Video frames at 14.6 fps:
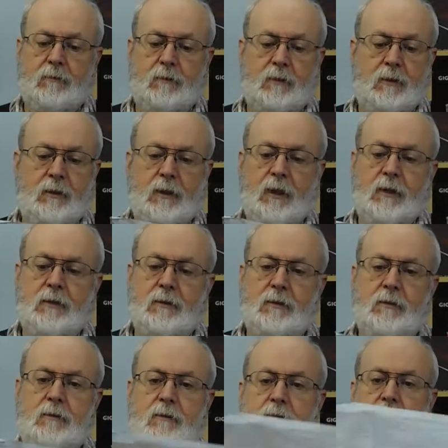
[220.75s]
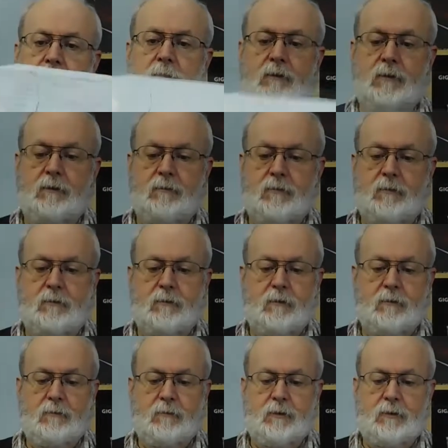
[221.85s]
I actually don't even
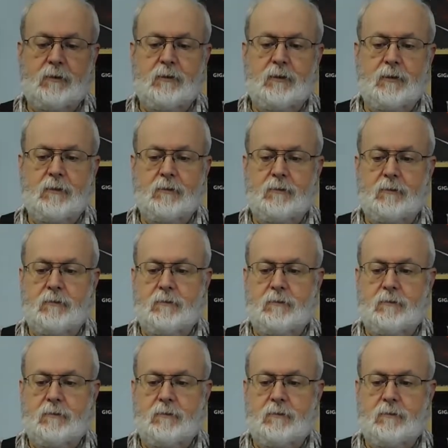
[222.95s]
know what this is.